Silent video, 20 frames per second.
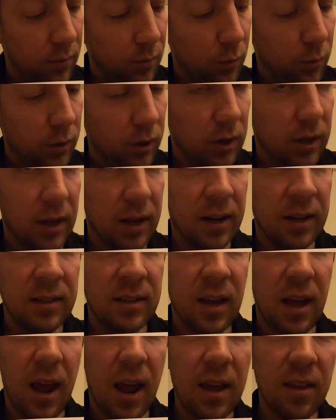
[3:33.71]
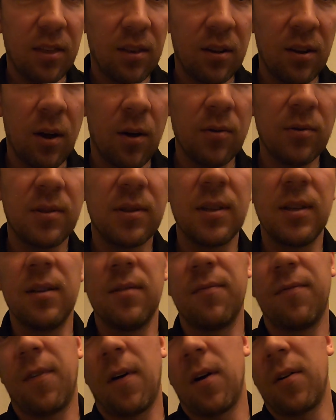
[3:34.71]
When you get into 8th notes
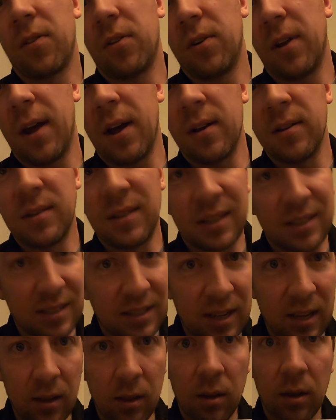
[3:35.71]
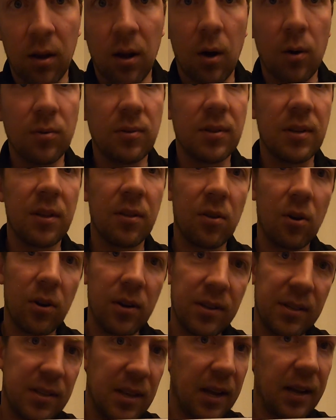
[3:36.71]
and farther down, 16th notes and
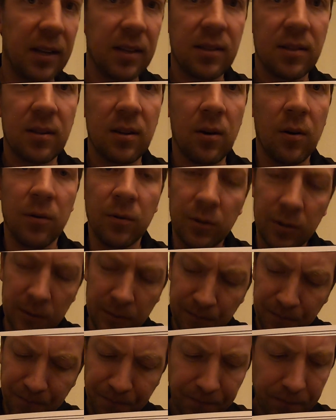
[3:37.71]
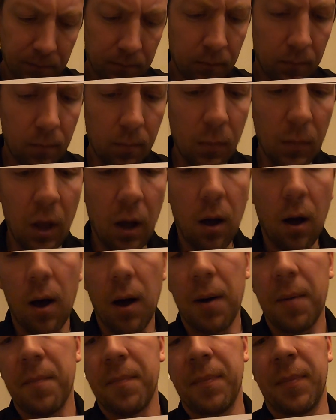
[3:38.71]
32nd notes,
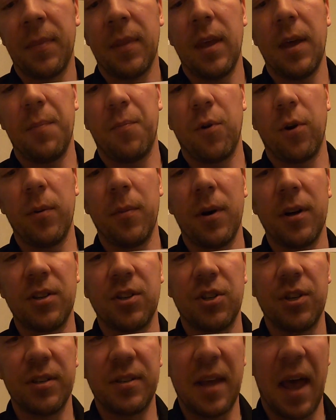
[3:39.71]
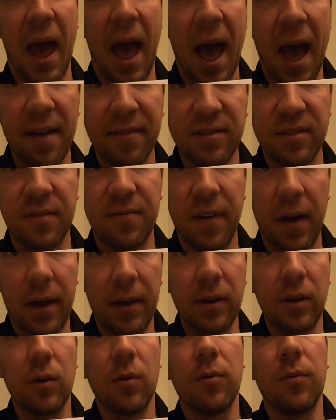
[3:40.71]
it pretty much just halves the
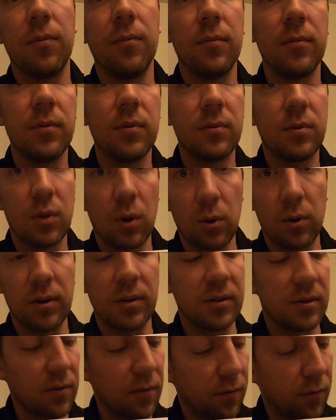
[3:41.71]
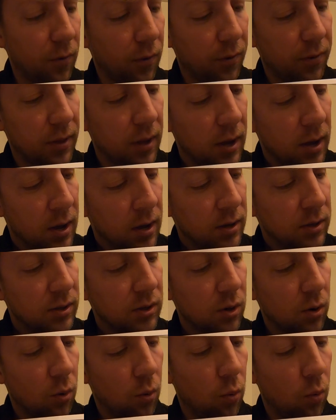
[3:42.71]
value, so on and so forth.
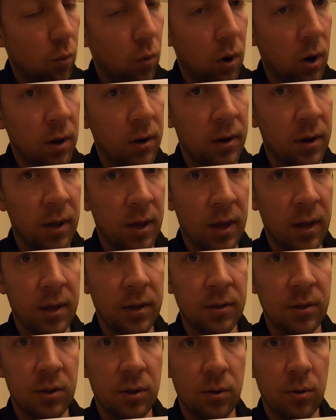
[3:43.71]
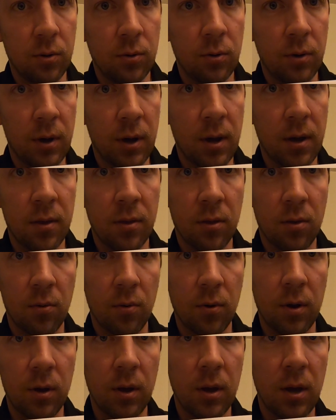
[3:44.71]
So 1 and 2 and
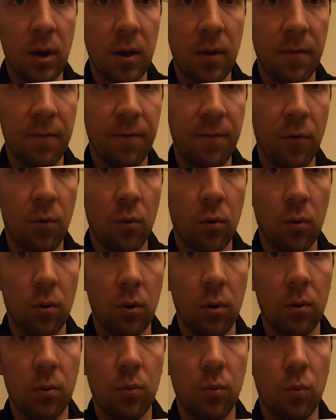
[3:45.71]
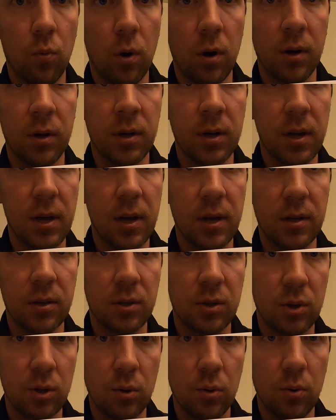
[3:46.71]
3 and 4. 1
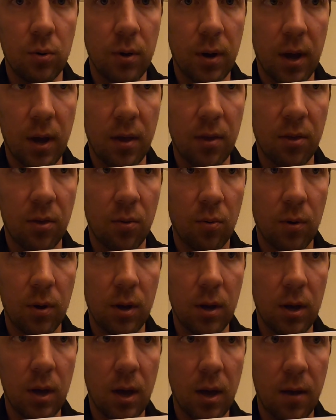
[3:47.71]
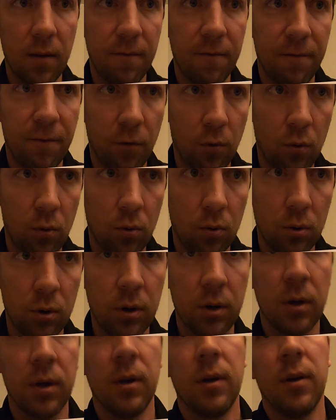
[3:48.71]
and 2 and 3 and 4.